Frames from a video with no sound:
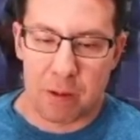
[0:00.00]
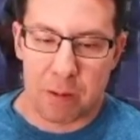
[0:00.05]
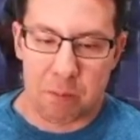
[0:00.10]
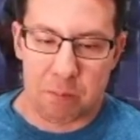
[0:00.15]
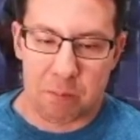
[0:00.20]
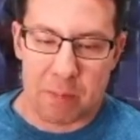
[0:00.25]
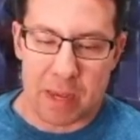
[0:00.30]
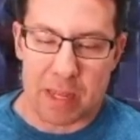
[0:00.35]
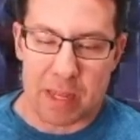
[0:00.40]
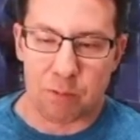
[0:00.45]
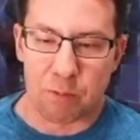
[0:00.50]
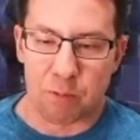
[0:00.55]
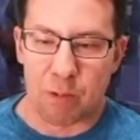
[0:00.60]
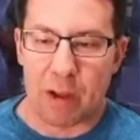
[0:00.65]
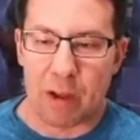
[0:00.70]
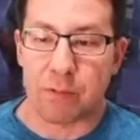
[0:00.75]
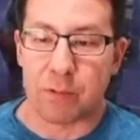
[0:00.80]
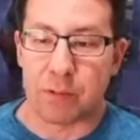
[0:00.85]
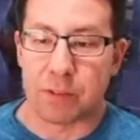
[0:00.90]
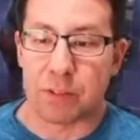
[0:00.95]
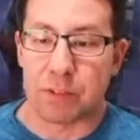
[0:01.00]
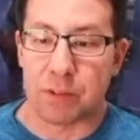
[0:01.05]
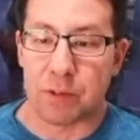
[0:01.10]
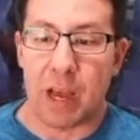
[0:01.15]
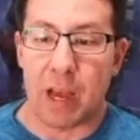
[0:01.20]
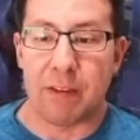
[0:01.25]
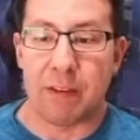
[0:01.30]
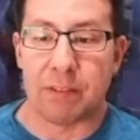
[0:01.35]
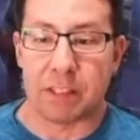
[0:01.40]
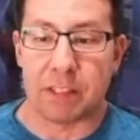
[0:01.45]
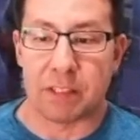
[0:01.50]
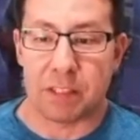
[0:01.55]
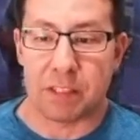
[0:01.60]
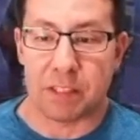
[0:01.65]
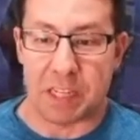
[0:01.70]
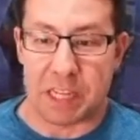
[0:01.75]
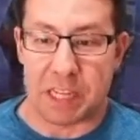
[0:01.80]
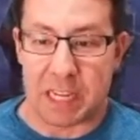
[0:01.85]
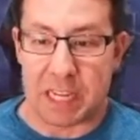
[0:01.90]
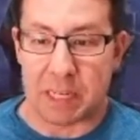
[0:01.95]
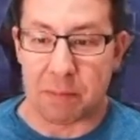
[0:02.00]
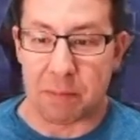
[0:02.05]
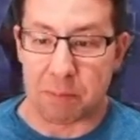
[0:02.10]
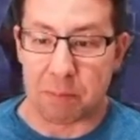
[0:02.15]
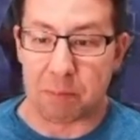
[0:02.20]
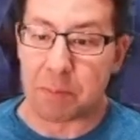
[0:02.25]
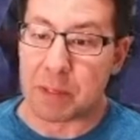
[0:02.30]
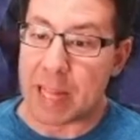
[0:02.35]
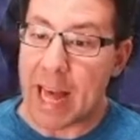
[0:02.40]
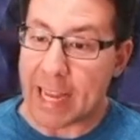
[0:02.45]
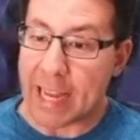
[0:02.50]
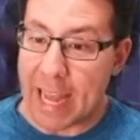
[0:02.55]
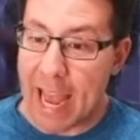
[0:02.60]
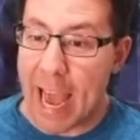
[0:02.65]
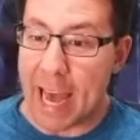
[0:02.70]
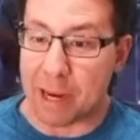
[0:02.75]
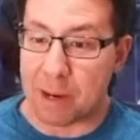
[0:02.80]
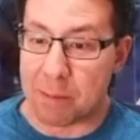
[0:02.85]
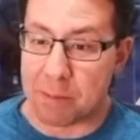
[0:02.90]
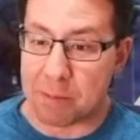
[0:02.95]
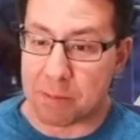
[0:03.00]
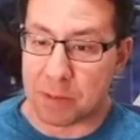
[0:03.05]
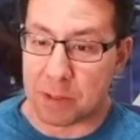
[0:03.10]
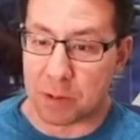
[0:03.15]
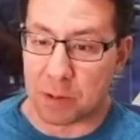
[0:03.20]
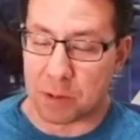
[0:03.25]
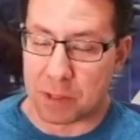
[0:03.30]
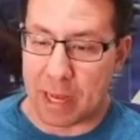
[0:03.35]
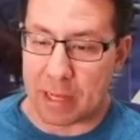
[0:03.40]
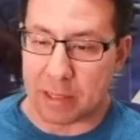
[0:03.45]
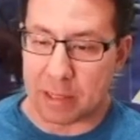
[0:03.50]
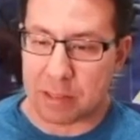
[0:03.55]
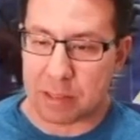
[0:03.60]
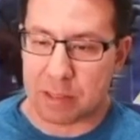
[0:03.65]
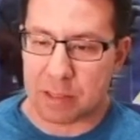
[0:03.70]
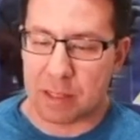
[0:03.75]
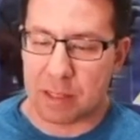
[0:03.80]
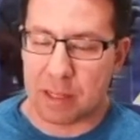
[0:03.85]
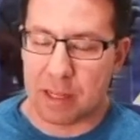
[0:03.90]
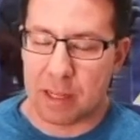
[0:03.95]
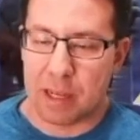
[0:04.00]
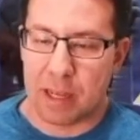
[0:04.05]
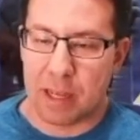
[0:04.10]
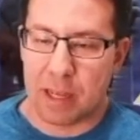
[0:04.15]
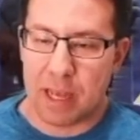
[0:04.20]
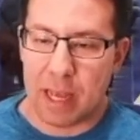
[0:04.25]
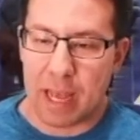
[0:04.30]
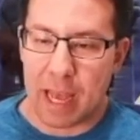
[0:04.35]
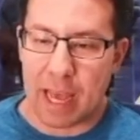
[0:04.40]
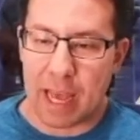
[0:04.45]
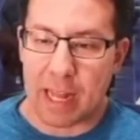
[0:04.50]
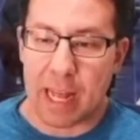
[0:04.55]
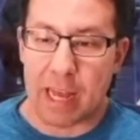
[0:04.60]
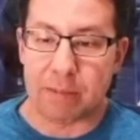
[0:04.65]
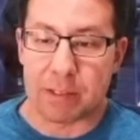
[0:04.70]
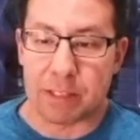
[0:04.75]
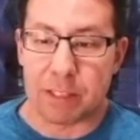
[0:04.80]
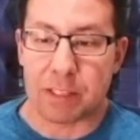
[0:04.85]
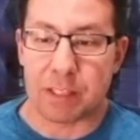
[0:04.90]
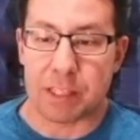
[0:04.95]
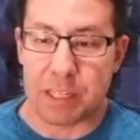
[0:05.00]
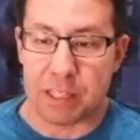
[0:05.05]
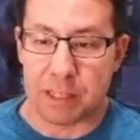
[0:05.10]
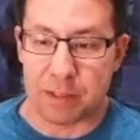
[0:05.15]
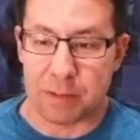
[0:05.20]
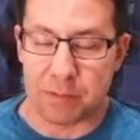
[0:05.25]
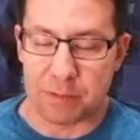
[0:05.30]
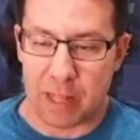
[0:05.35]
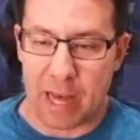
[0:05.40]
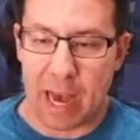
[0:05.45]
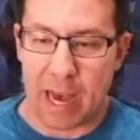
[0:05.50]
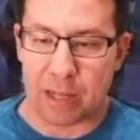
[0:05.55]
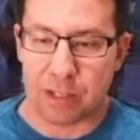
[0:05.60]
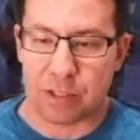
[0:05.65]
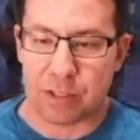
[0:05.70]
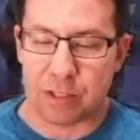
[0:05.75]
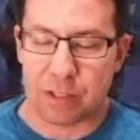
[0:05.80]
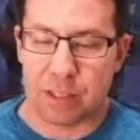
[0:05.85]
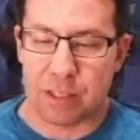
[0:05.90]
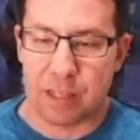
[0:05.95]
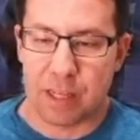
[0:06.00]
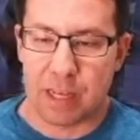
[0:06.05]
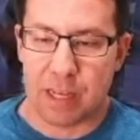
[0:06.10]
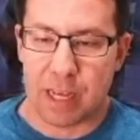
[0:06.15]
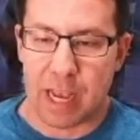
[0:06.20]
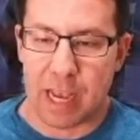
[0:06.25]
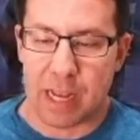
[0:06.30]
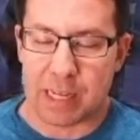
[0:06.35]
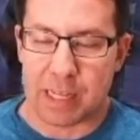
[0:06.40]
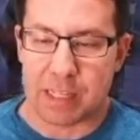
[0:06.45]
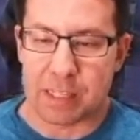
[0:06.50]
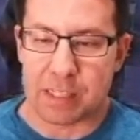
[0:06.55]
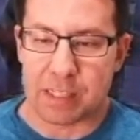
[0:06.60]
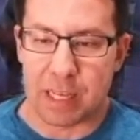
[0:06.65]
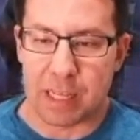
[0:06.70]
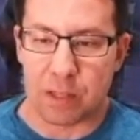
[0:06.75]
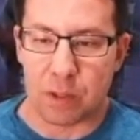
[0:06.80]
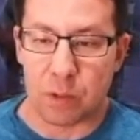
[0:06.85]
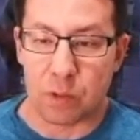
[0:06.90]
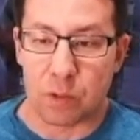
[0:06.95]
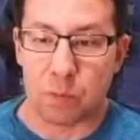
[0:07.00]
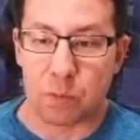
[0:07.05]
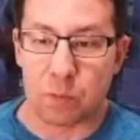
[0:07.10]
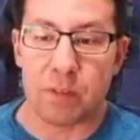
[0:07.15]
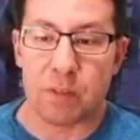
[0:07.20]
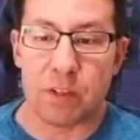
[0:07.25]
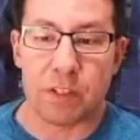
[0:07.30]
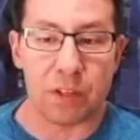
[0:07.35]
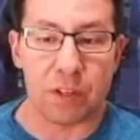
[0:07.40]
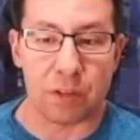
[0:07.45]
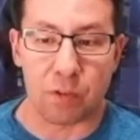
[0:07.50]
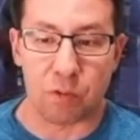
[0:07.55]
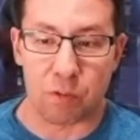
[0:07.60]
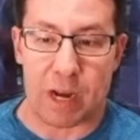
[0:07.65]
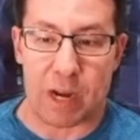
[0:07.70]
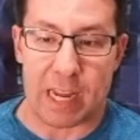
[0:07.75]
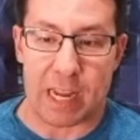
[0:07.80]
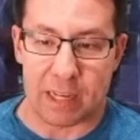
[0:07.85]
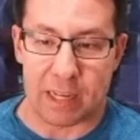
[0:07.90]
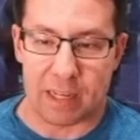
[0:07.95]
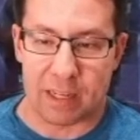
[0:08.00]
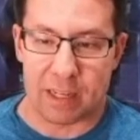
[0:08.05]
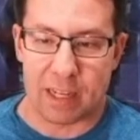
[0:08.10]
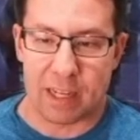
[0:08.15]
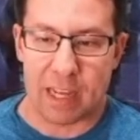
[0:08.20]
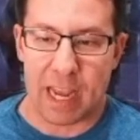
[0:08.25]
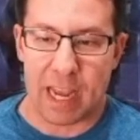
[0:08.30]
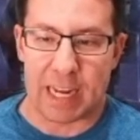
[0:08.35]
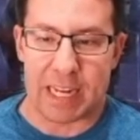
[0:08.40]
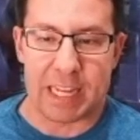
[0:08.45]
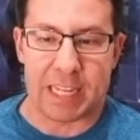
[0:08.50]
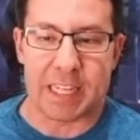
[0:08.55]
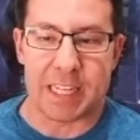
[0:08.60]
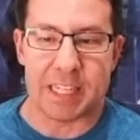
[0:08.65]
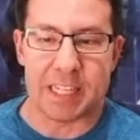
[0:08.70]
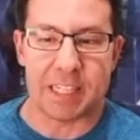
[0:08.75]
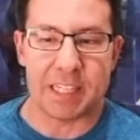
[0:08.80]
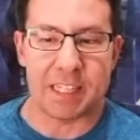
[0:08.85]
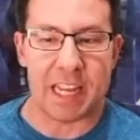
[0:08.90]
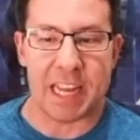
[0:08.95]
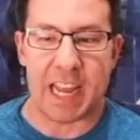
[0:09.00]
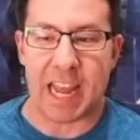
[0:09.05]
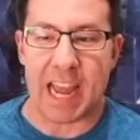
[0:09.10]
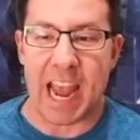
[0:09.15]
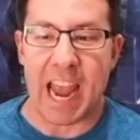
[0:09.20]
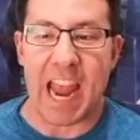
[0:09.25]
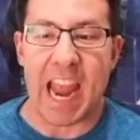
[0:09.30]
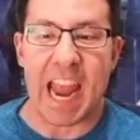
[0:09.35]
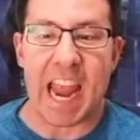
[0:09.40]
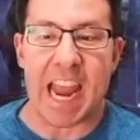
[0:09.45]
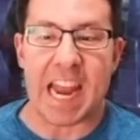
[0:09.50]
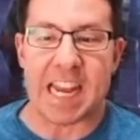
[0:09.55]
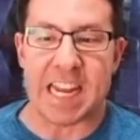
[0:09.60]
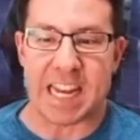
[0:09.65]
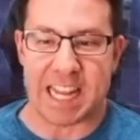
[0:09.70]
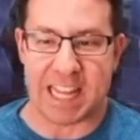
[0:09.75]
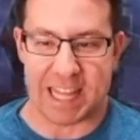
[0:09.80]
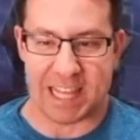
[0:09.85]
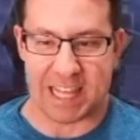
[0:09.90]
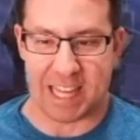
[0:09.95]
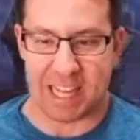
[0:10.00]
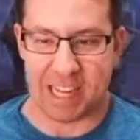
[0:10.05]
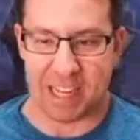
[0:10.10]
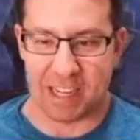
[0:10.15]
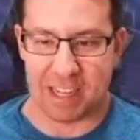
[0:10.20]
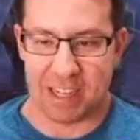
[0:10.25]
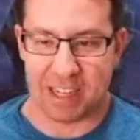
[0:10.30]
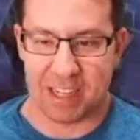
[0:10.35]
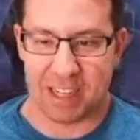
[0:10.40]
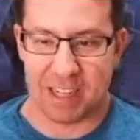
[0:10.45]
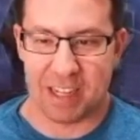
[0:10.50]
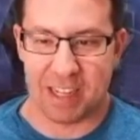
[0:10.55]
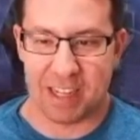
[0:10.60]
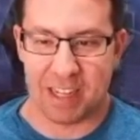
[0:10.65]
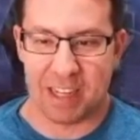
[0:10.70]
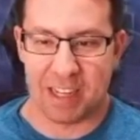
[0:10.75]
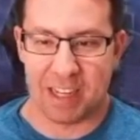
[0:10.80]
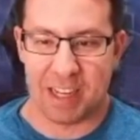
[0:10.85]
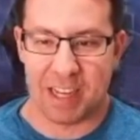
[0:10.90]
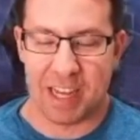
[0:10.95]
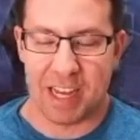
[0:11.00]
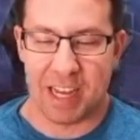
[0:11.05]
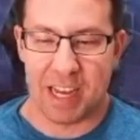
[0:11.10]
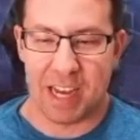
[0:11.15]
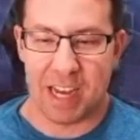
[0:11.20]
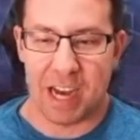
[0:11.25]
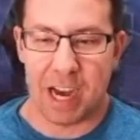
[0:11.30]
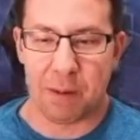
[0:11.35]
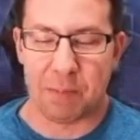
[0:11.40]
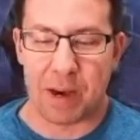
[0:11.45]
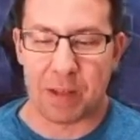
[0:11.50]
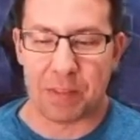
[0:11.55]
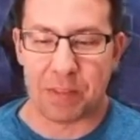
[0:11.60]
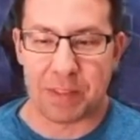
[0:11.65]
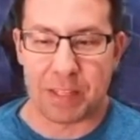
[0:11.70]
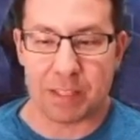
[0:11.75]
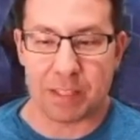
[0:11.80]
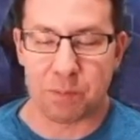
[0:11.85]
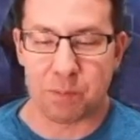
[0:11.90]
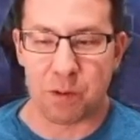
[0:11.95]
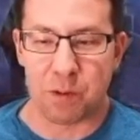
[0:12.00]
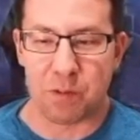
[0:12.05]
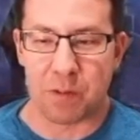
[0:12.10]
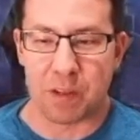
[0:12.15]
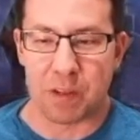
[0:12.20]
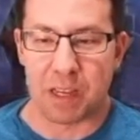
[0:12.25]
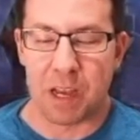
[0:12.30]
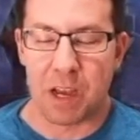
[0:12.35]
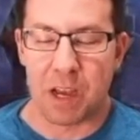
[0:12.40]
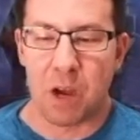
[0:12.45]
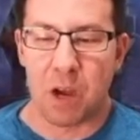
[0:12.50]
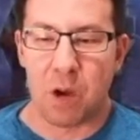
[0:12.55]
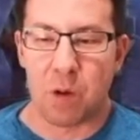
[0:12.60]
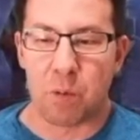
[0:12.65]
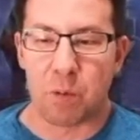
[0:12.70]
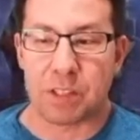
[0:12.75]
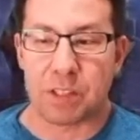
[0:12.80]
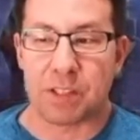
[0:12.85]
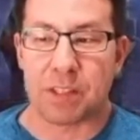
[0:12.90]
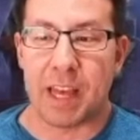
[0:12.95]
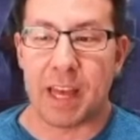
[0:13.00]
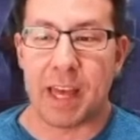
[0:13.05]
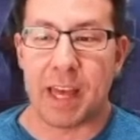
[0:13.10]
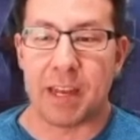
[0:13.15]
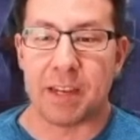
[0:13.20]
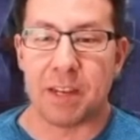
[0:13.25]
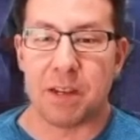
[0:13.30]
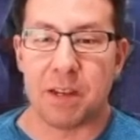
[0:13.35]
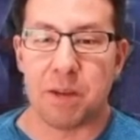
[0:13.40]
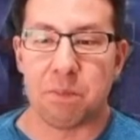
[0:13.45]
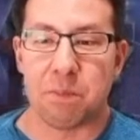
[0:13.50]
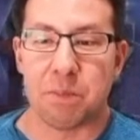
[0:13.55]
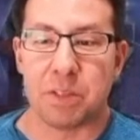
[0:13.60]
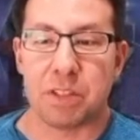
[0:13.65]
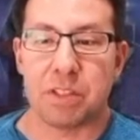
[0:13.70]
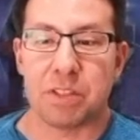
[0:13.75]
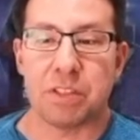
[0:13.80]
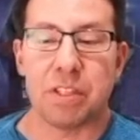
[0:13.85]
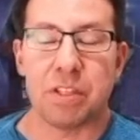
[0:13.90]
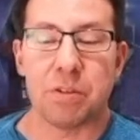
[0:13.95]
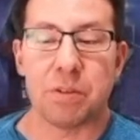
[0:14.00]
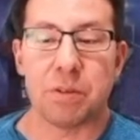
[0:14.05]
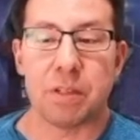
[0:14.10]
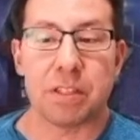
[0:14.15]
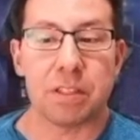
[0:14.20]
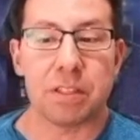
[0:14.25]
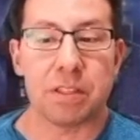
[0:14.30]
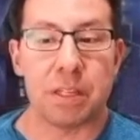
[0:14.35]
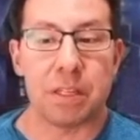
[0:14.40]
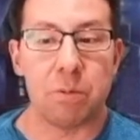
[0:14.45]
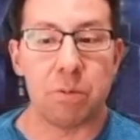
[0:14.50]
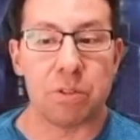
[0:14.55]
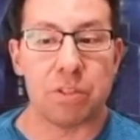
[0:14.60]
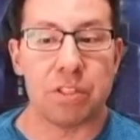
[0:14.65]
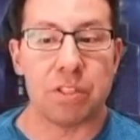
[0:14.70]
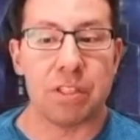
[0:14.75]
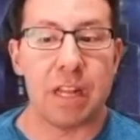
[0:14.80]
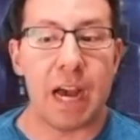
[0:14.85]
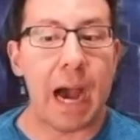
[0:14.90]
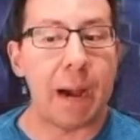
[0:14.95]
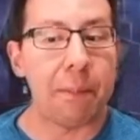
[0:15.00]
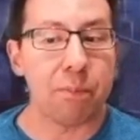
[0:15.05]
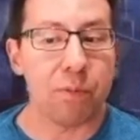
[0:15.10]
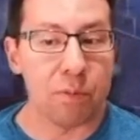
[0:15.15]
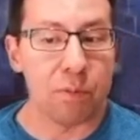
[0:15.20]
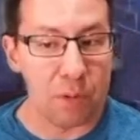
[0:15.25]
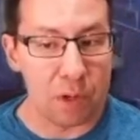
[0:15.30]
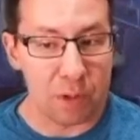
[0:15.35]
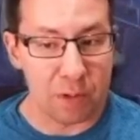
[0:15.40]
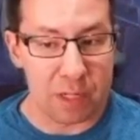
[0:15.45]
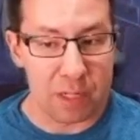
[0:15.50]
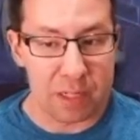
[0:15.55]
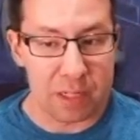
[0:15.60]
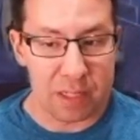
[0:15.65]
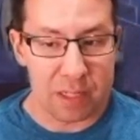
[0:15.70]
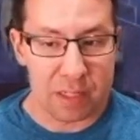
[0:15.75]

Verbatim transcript: made a reference to having seen Black Adam, no less, and having seen The Flash, and he said those movies are great, and he didn't say anything, anything about about this movie, which then mysteriously was not promoted